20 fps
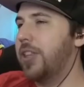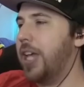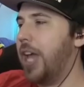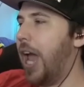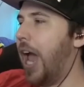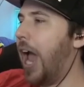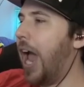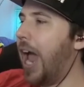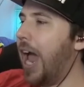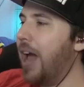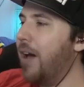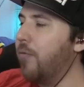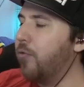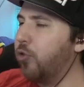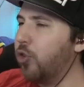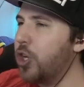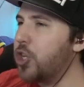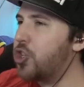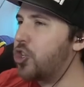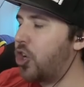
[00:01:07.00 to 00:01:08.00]
The
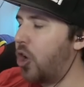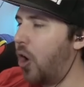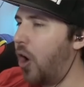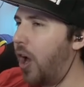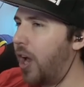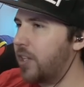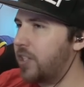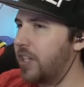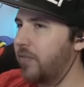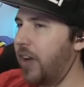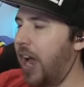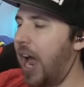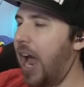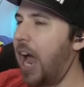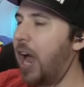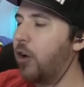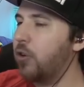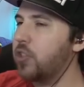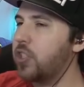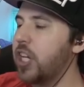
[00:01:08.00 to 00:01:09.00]
average cost of a
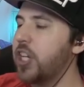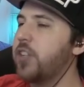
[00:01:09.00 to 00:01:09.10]
house